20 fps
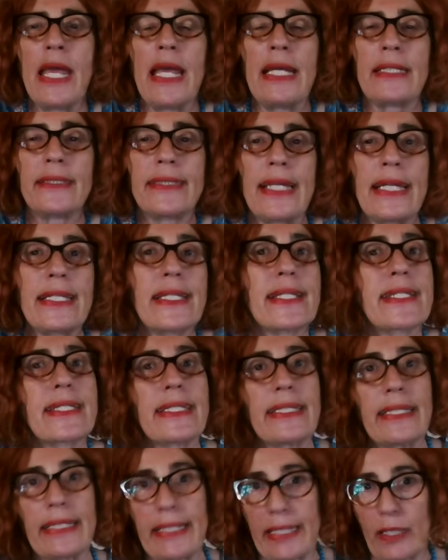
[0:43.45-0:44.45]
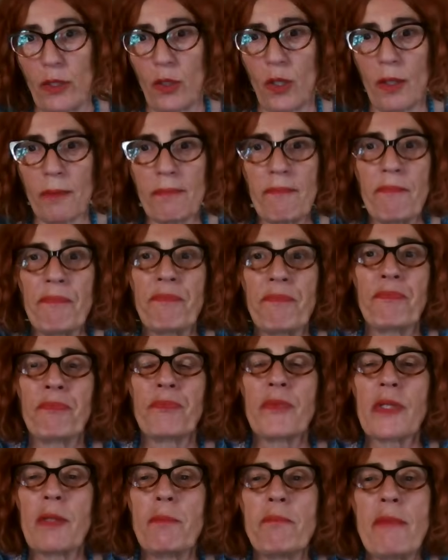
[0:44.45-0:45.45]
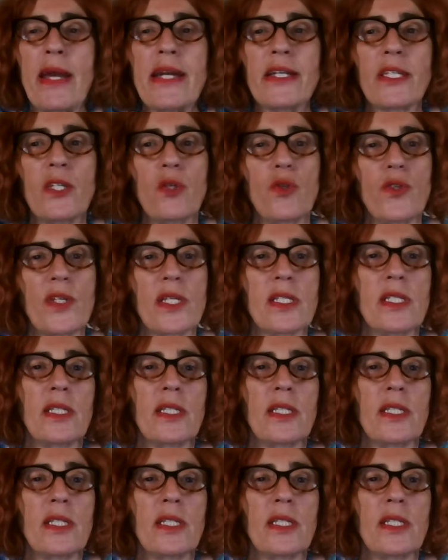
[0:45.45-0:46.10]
Then it's in Leo. Mercury